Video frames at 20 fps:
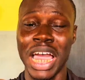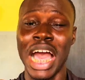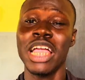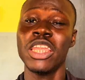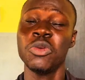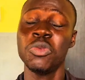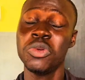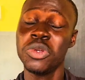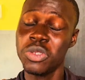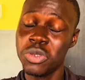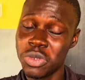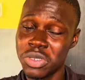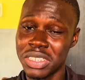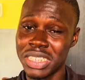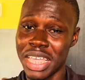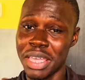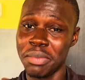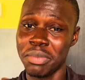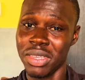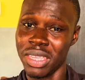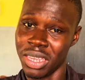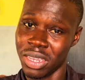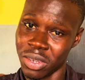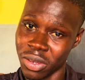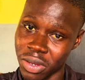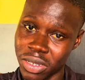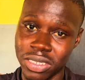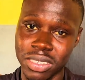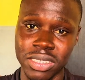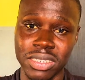How do we use them in
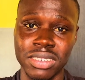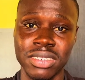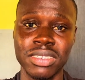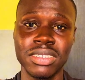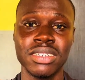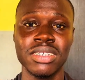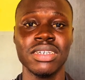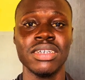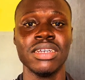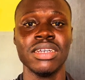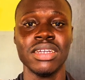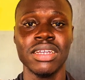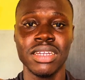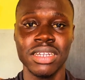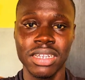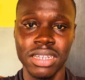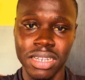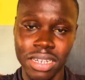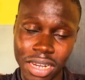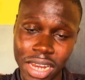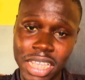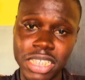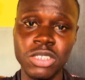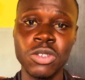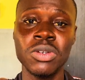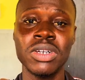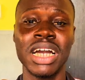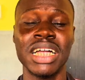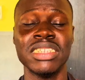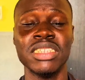nursing? Let's
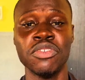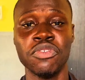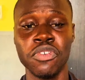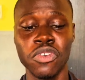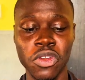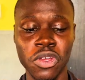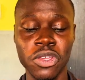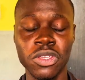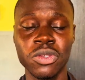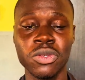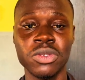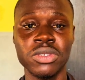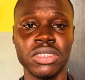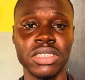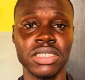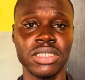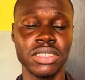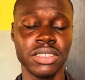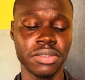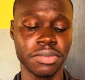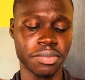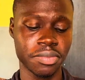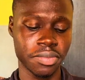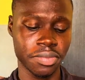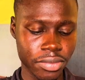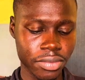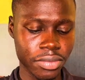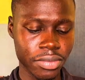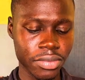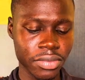look at the following uses.
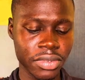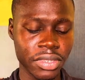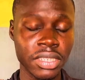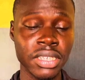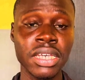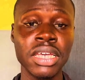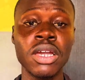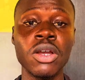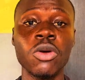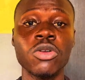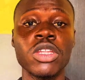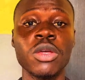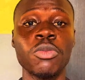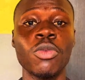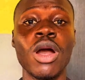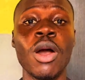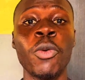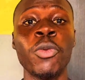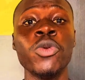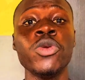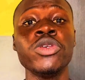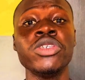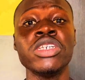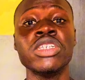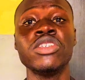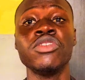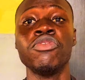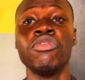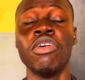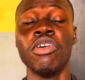Number one, we use
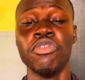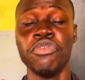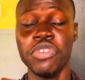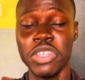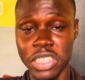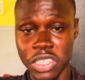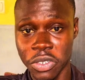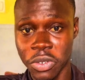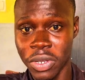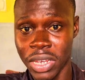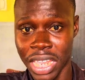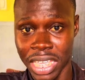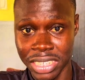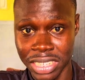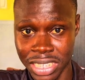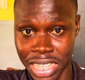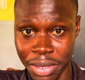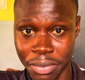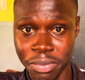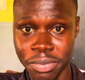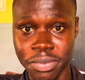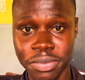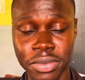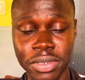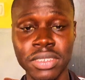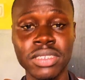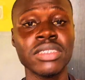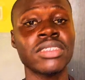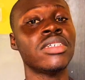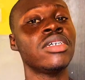it for physical exam.
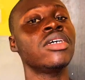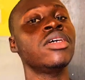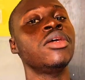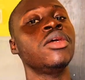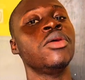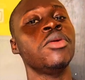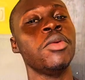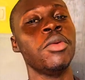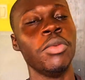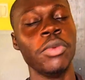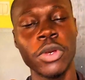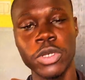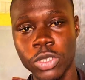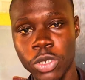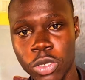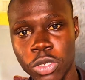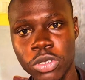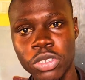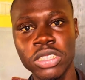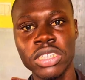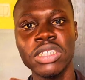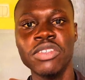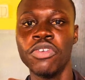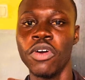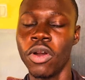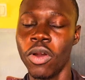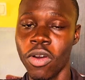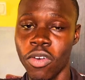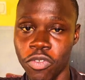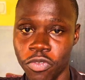We also use it
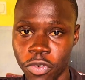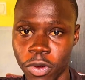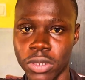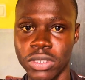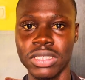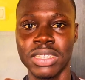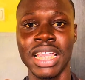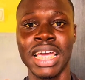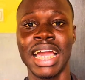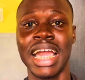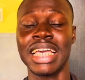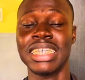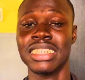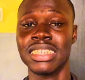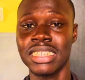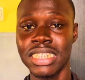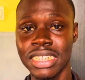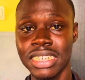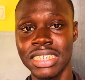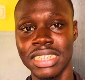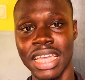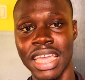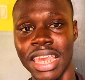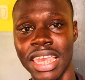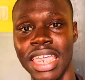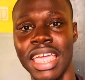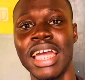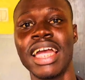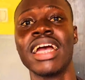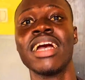for comfort. Like I said
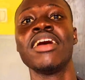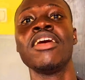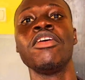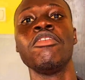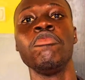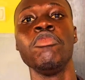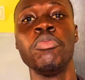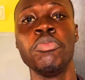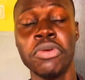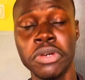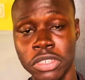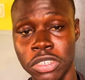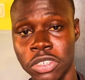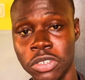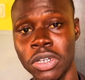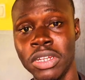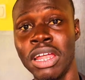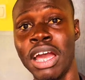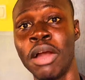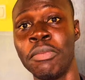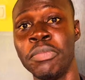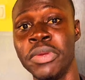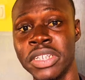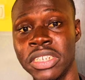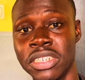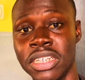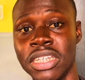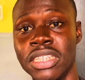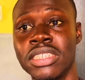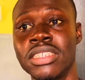earlier, we position our
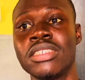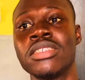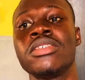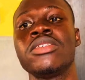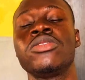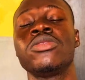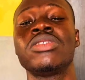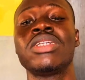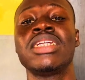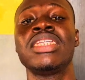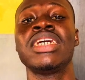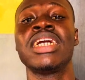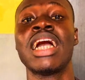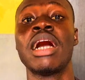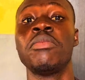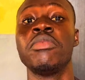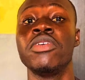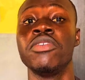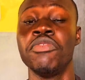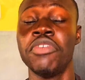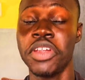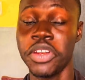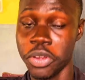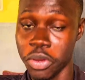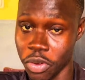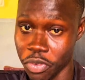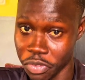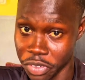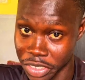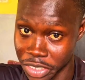patients so that they can be very
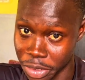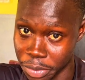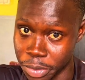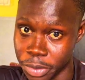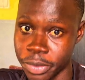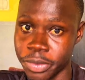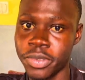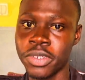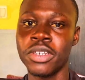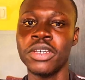comfortable.